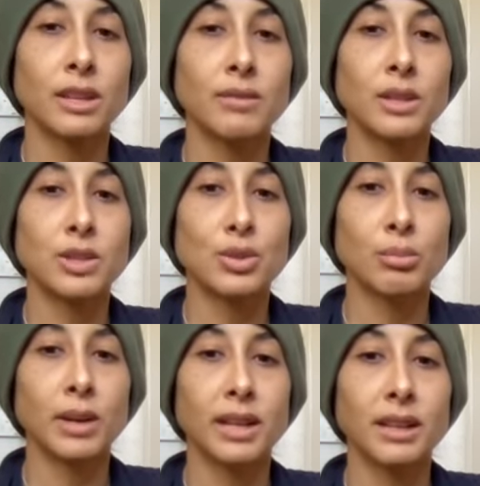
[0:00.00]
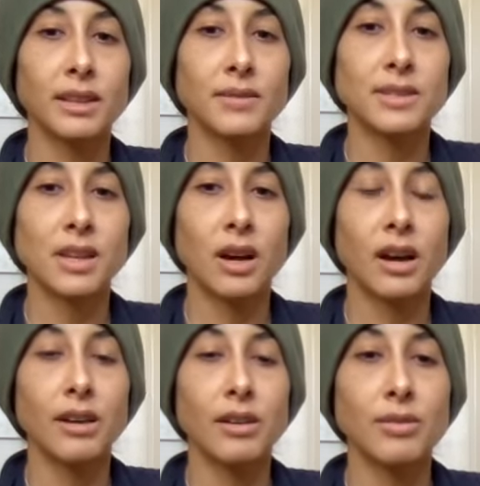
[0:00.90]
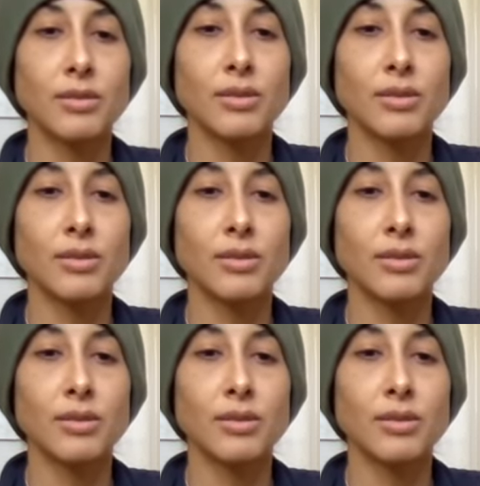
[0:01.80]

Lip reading: even as your butt lifts off.